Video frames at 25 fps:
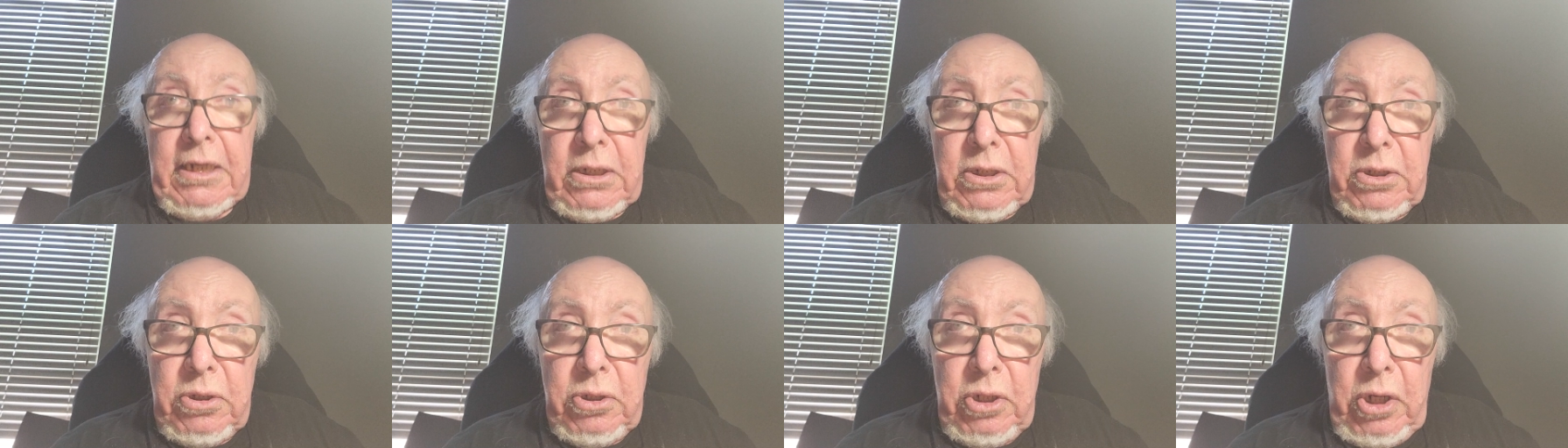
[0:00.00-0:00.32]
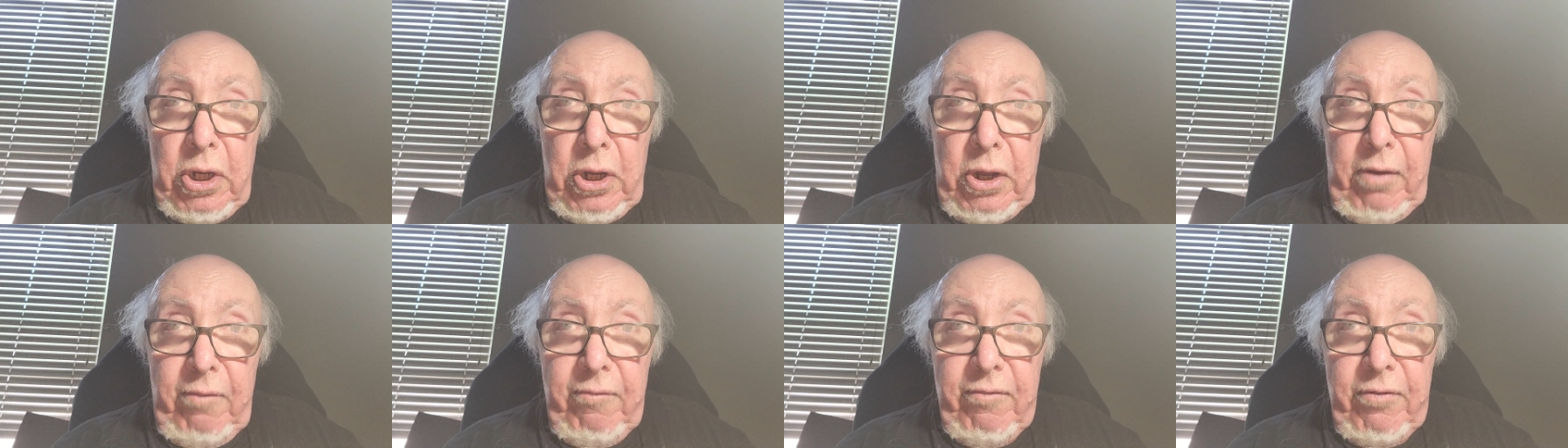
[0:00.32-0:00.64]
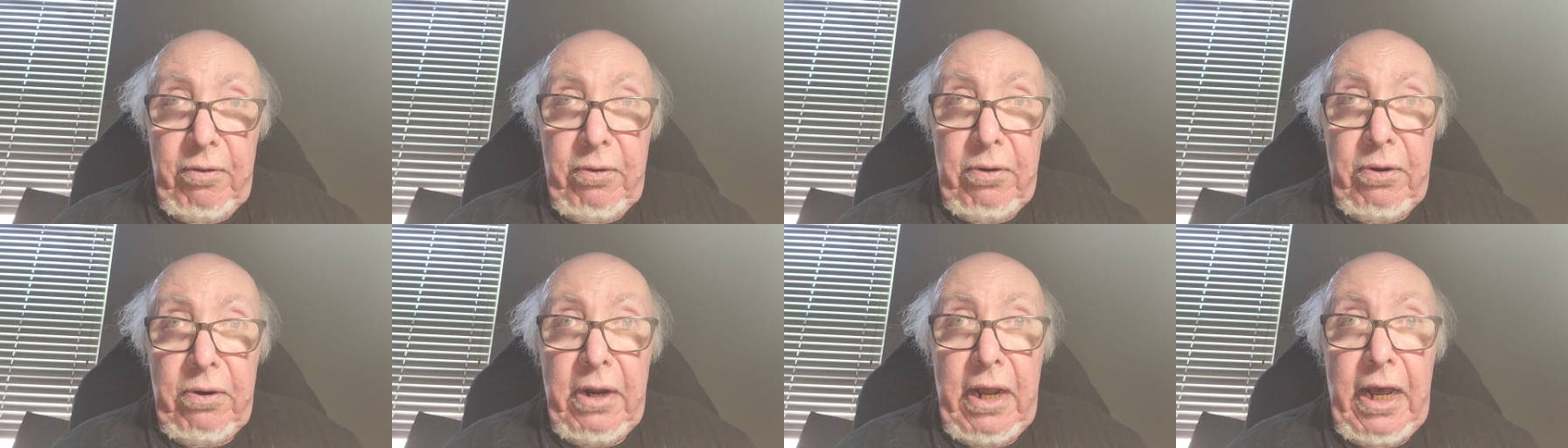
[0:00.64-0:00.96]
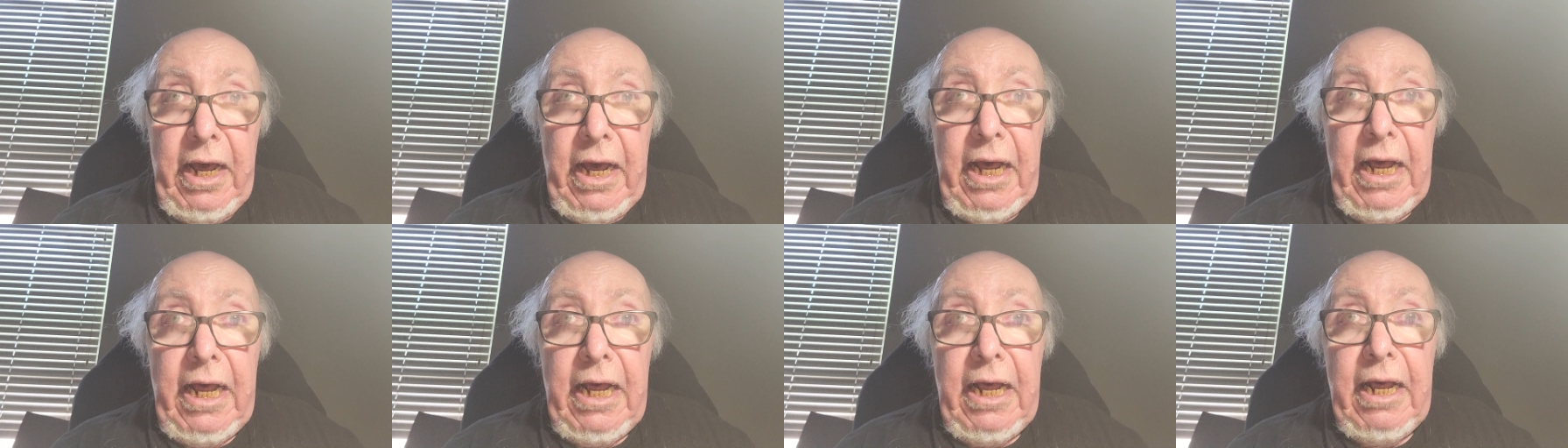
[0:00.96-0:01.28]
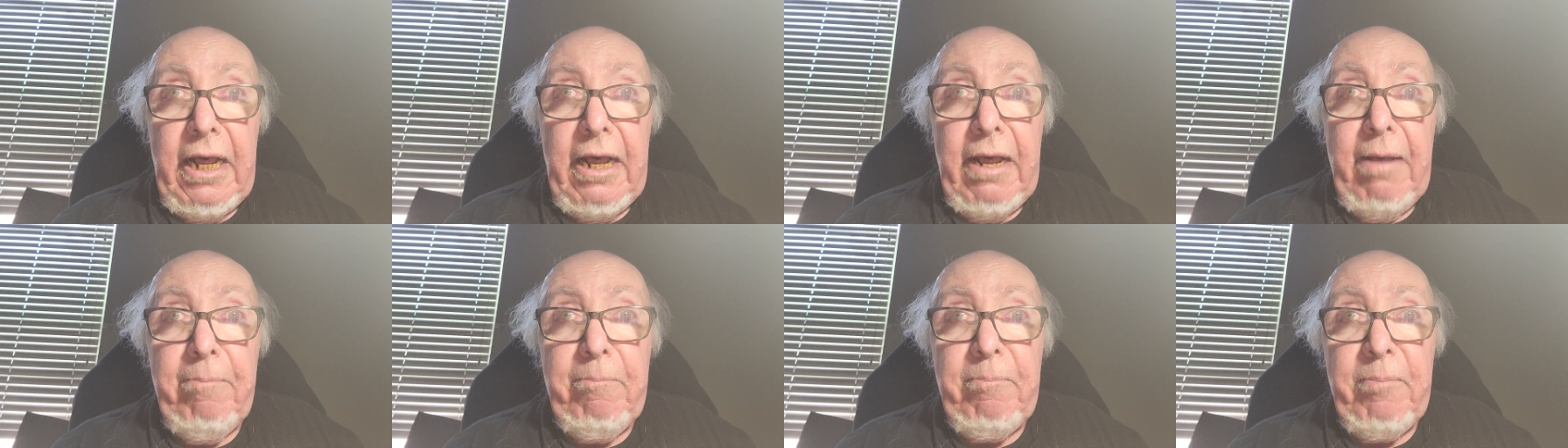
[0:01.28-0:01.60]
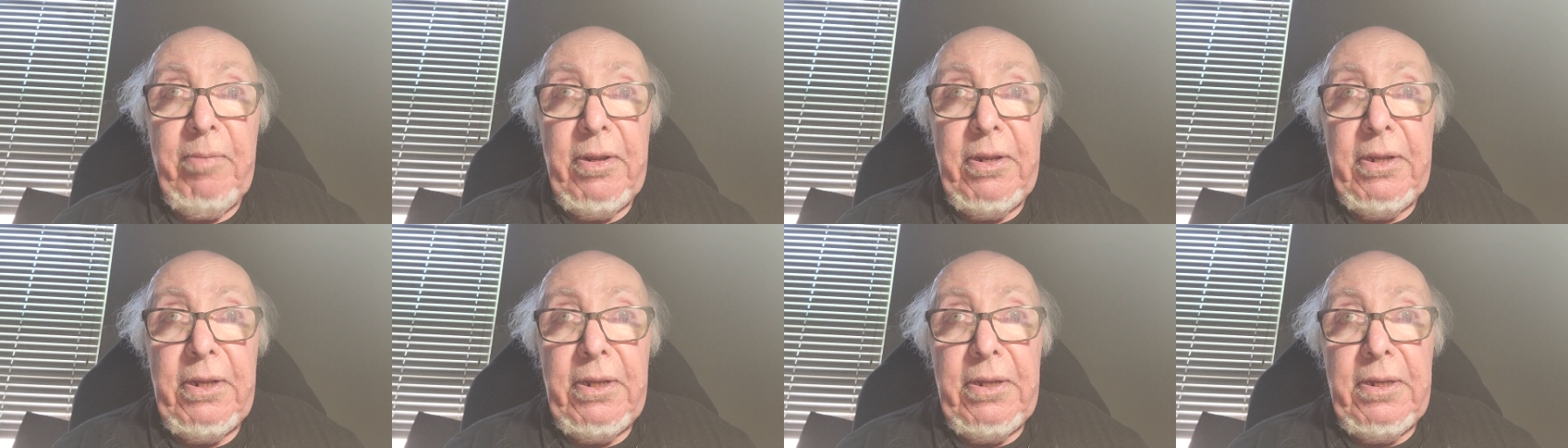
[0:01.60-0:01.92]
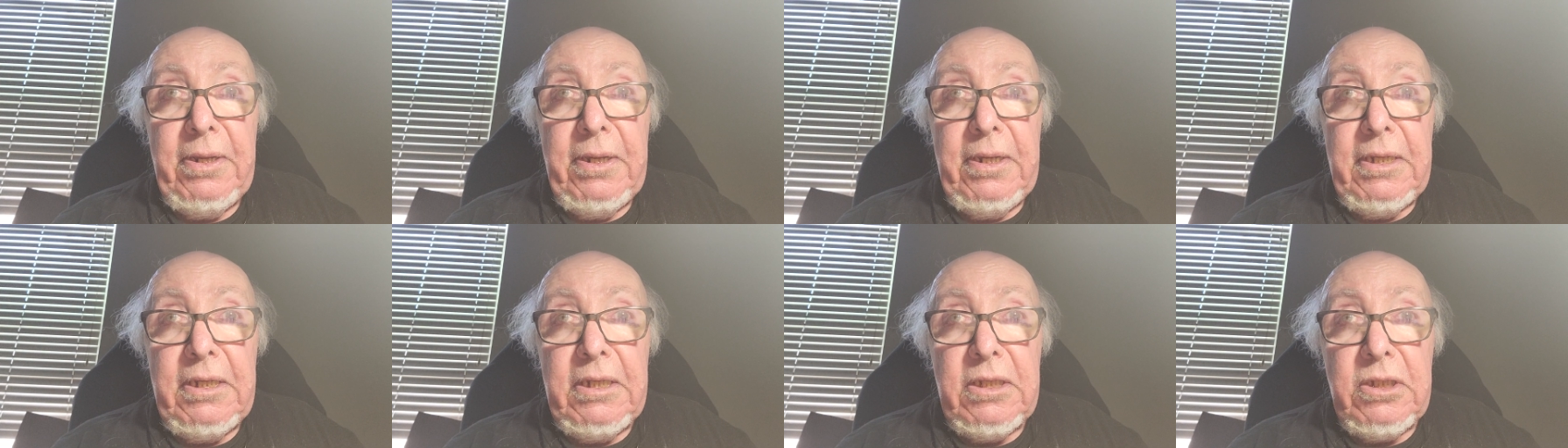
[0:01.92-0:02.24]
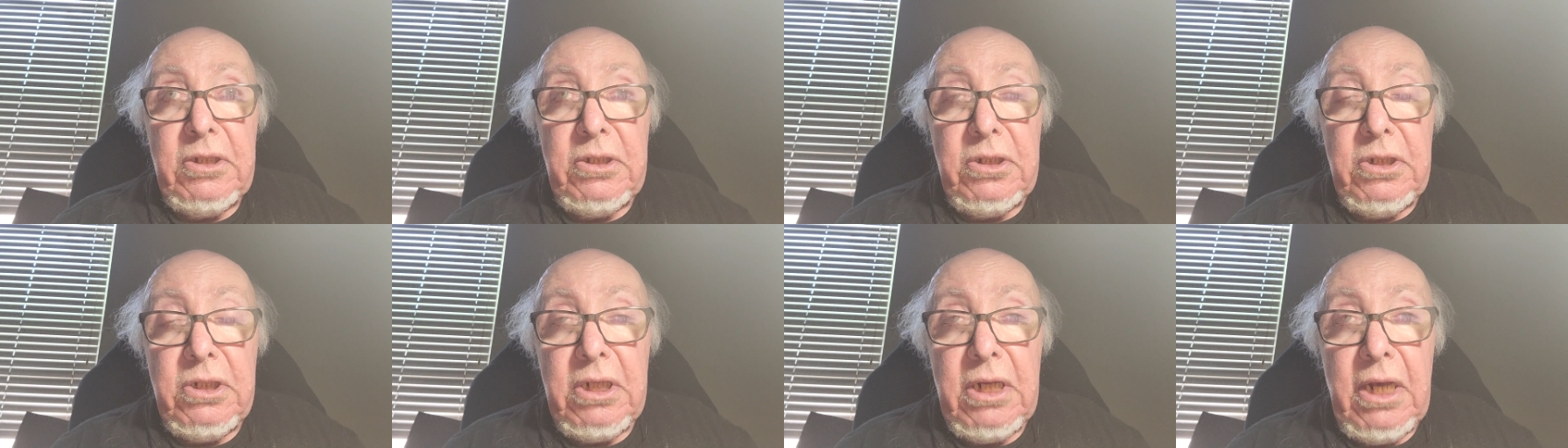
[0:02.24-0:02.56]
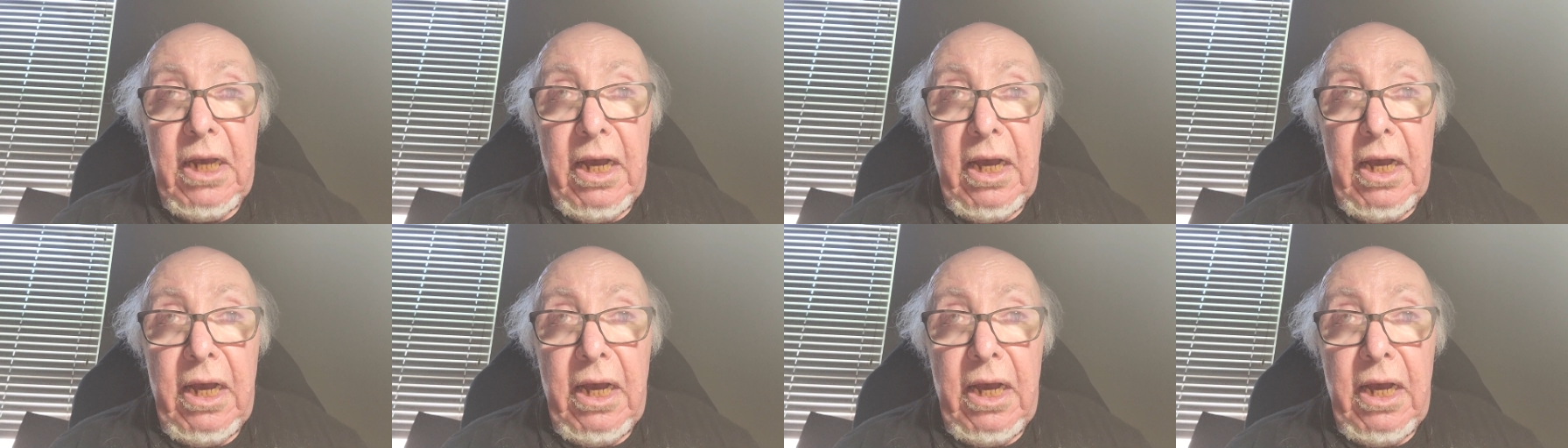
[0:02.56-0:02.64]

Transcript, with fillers: never happens.